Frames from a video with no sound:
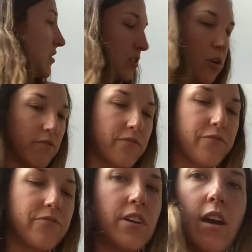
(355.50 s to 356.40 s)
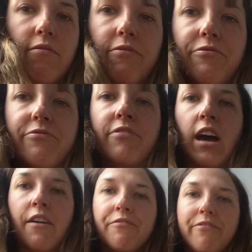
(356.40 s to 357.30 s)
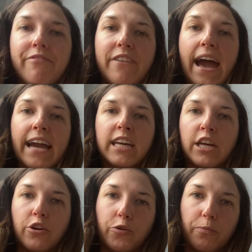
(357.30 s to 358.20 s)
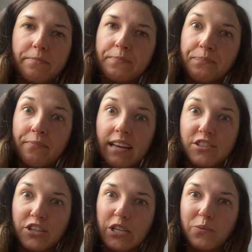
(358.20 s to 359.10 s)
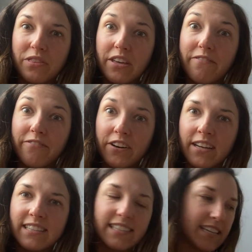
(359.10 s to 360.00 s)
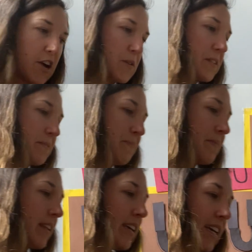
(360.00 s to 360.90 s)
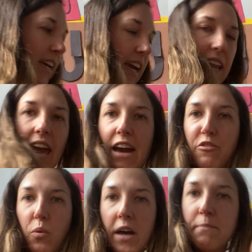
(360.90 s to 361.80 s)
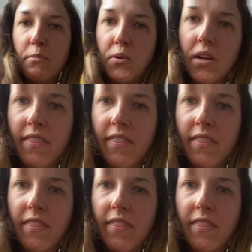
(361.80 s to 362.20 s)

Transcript: So v, v, vacuum starts with the V sound. And I have one more